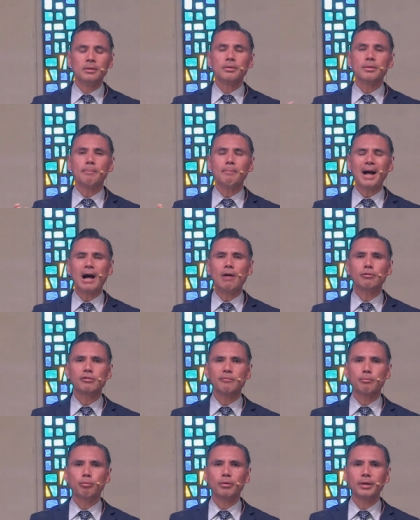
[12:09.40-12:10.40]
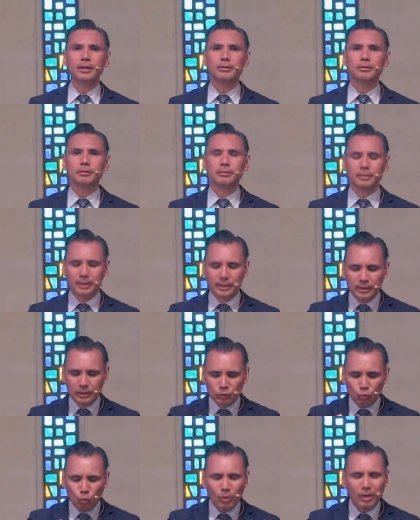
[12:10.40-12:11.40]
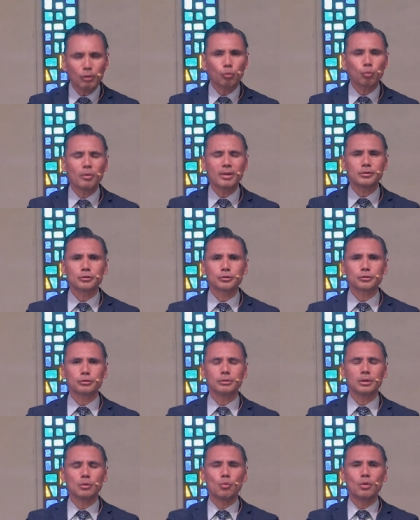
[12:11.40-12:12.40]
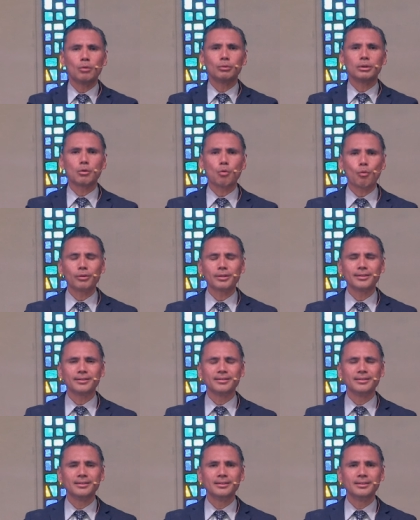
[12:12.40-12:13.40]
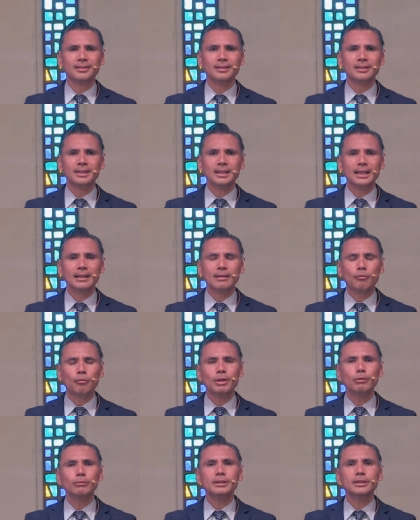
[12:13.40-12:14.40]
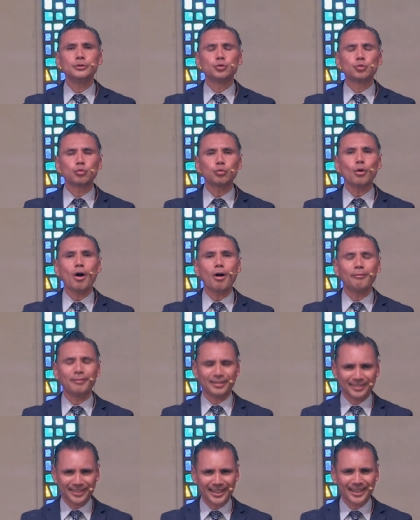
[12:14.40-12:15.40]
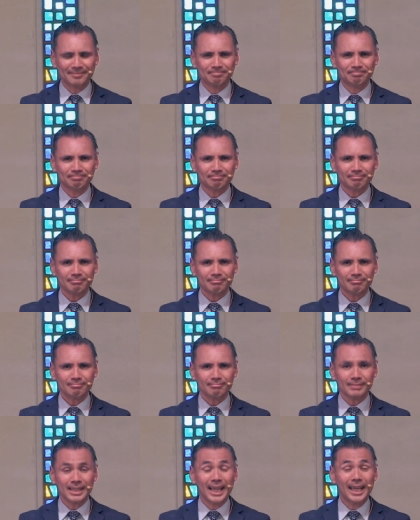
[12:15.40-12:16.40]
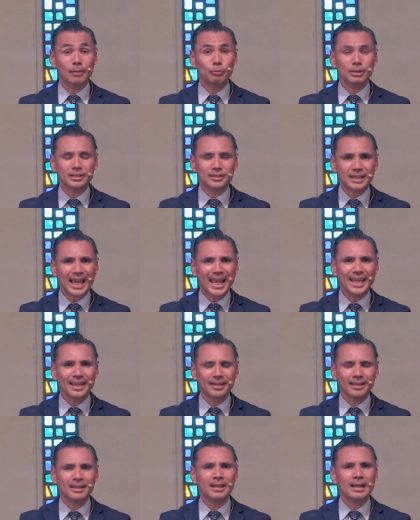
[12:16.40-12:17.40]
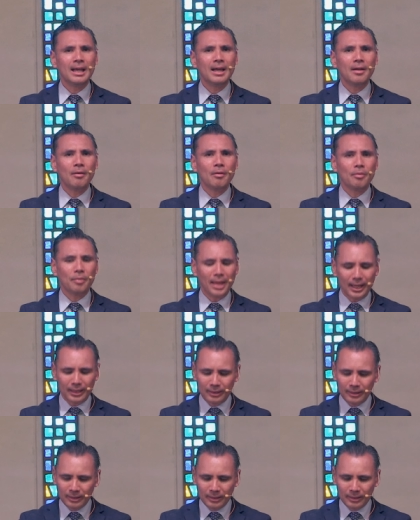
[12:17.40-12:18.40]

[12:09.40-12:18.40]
the power of prayer is well registered and well recorded. And if we only draw on that and we take that